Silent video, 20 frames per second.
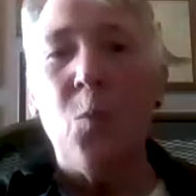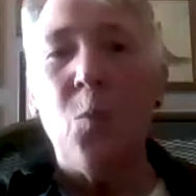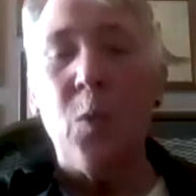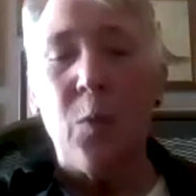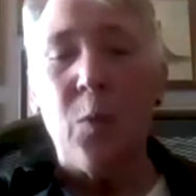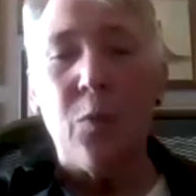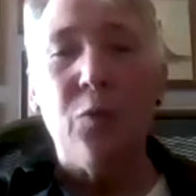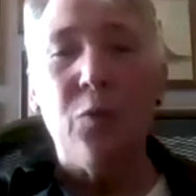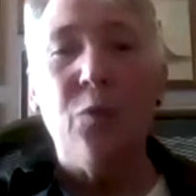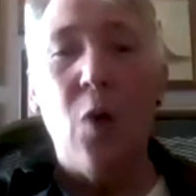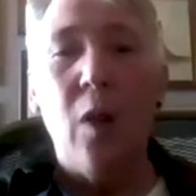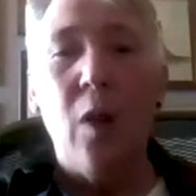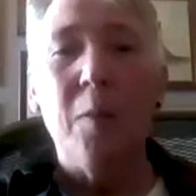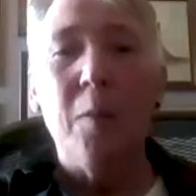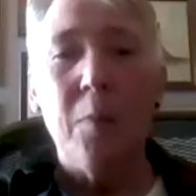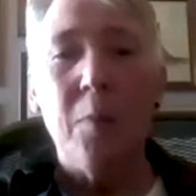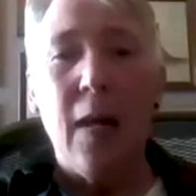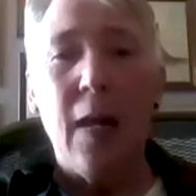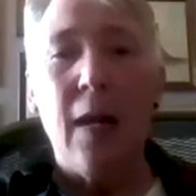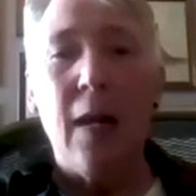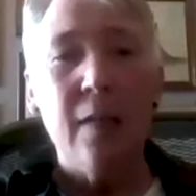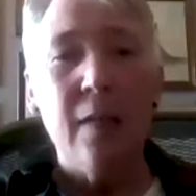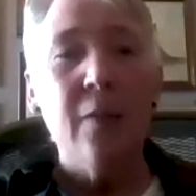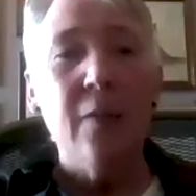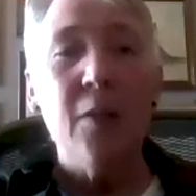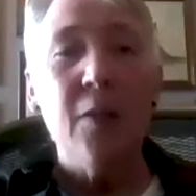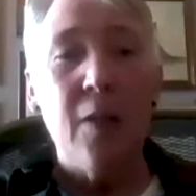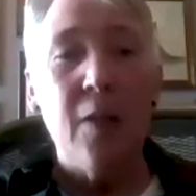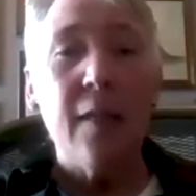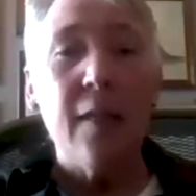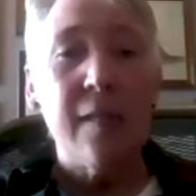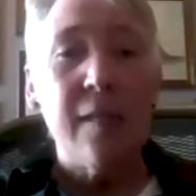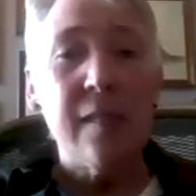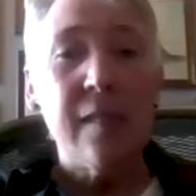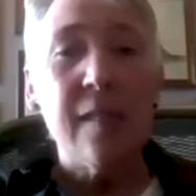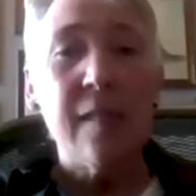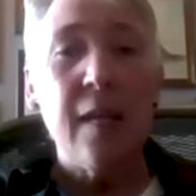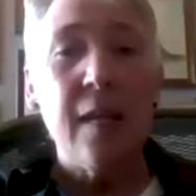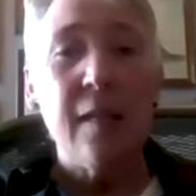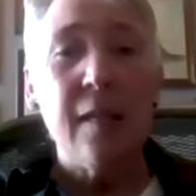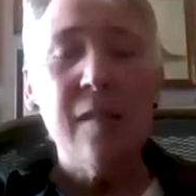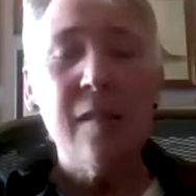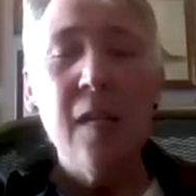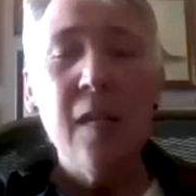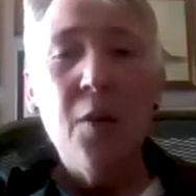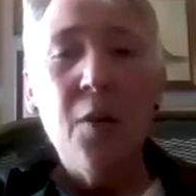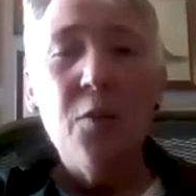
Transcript: and we were falling behind in the United States.